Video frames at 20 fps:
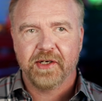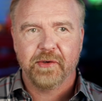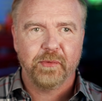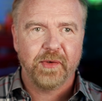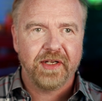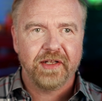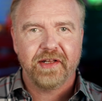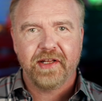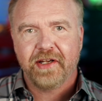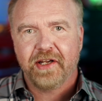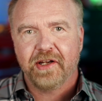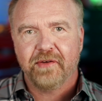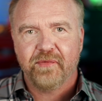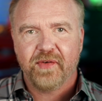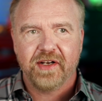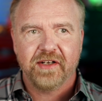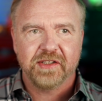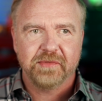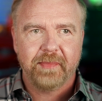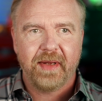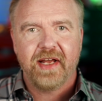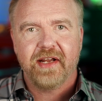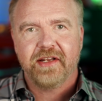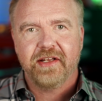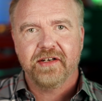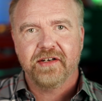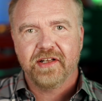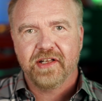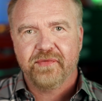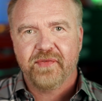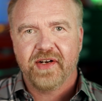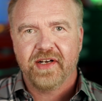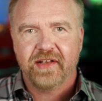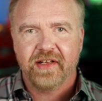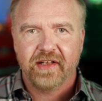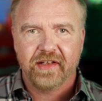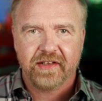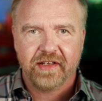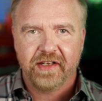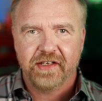relinking files back into the file
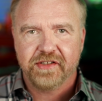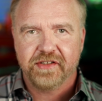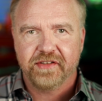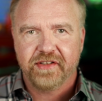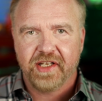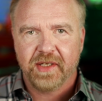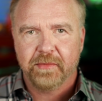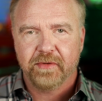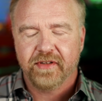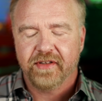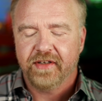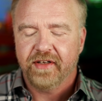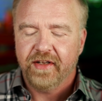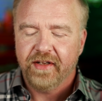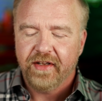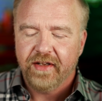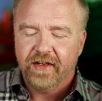allocation table, and